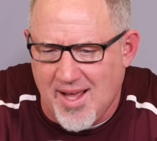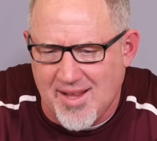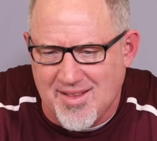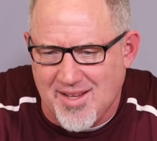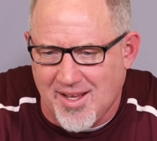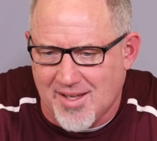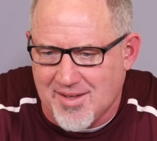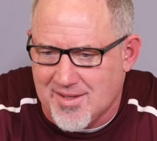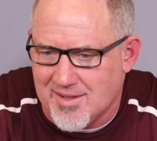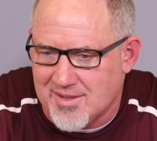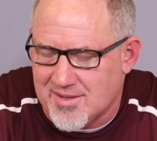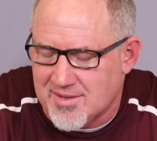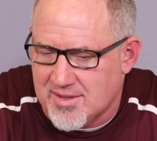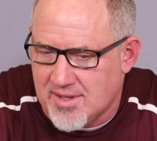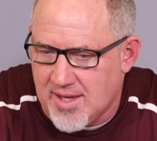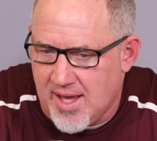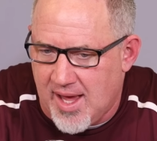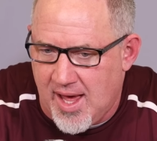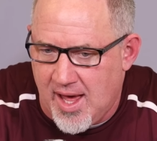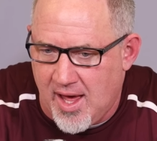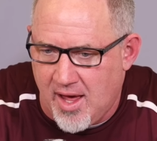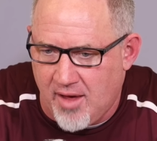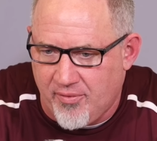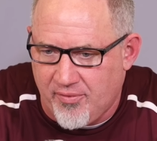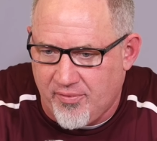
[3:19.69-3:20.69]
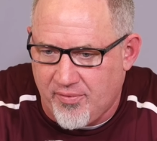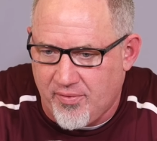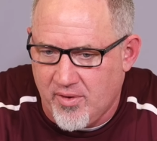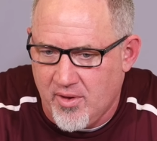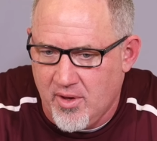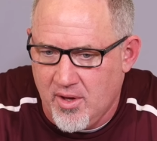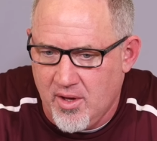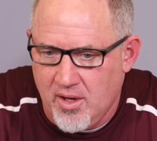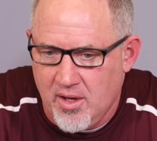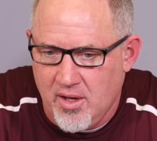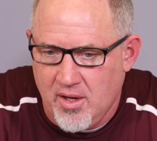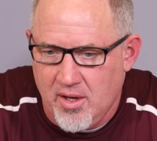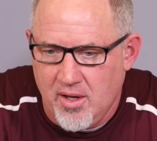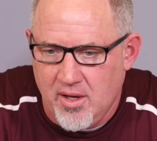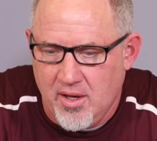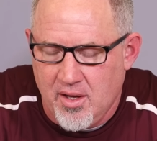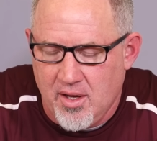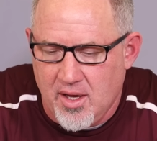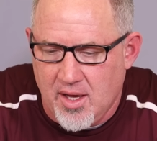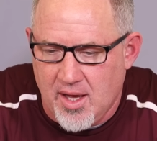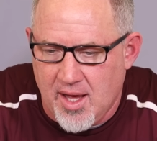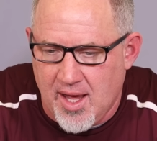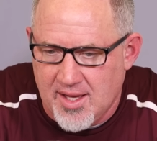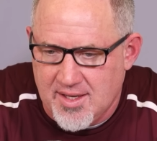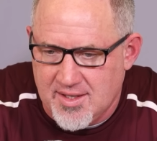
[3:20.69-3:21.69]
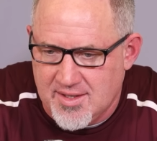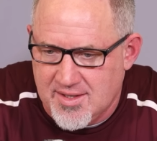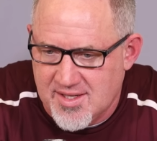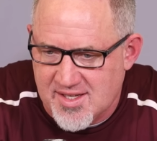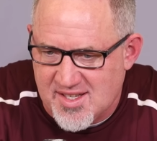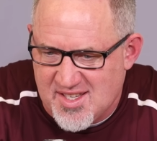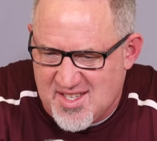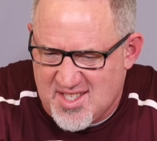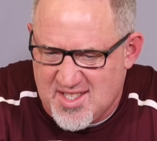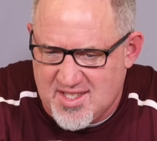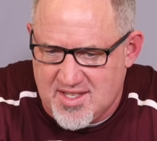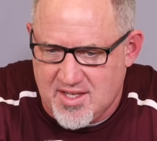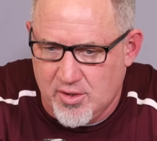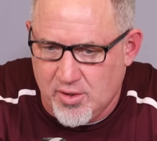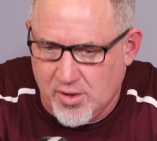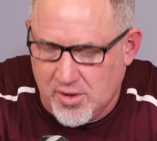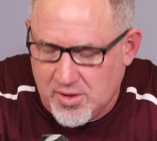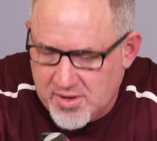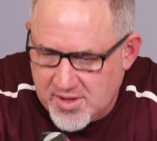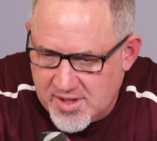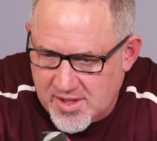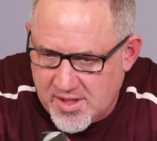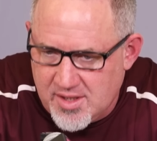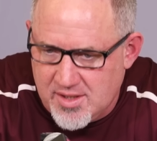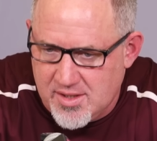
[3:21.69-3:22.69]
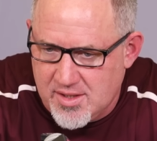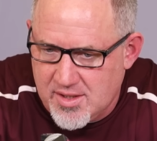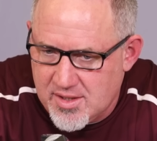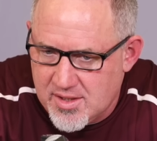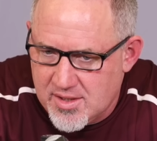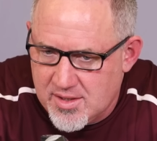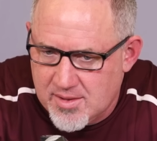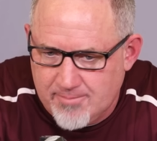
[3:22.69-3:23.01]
I thought the staff had distilled it